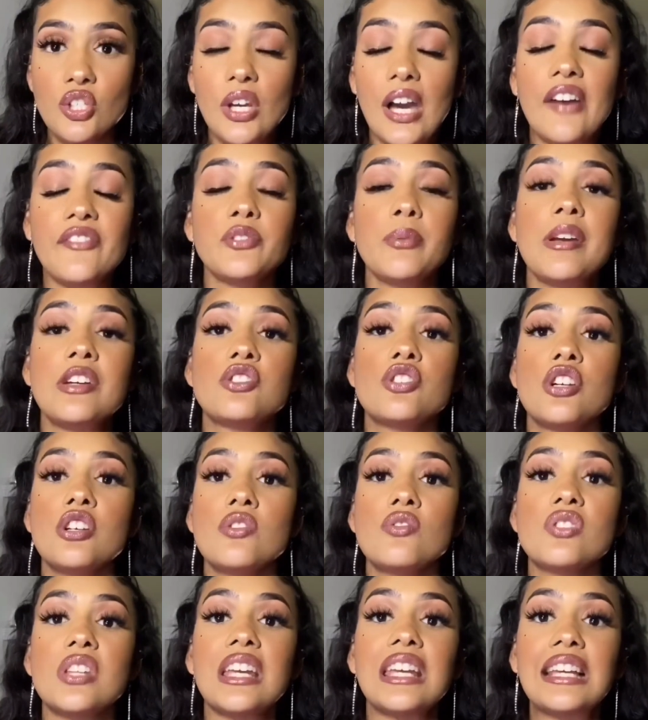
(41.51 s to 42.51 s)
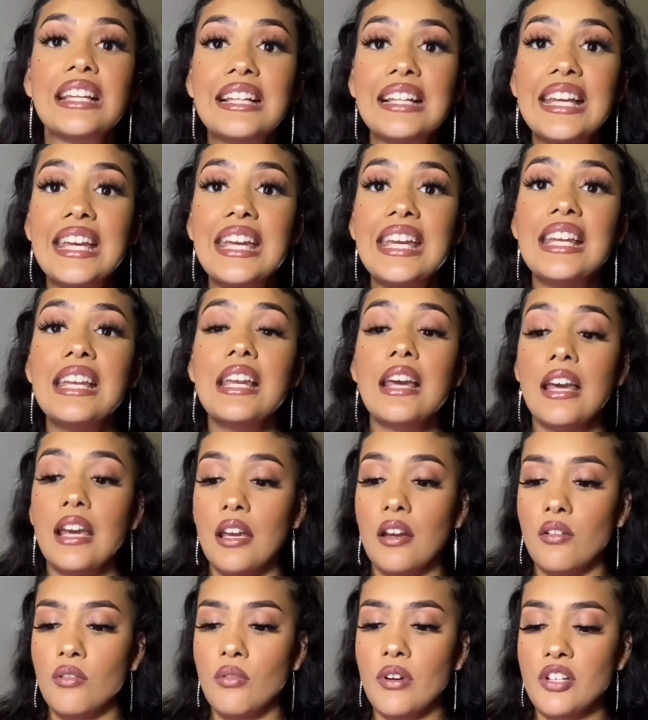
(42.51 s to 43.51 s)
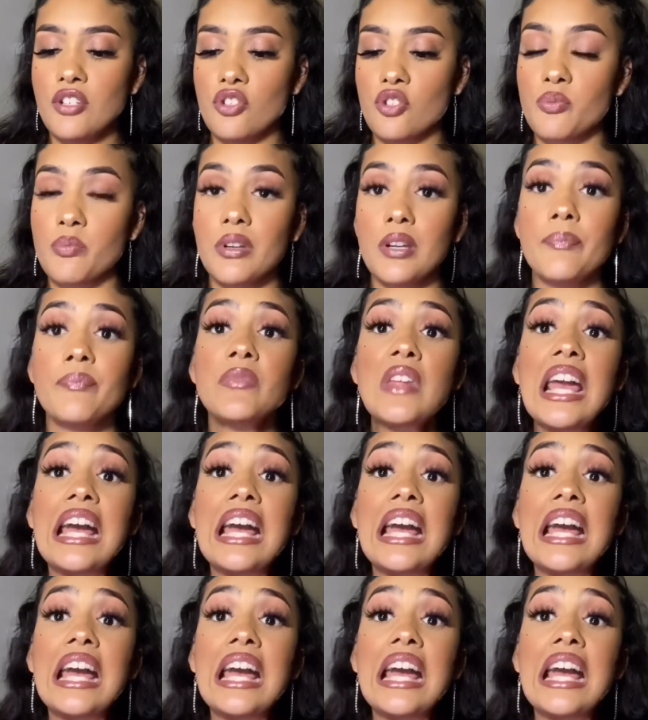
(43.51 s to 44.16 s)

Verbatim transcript: You have to make sure you stay clean oh i just be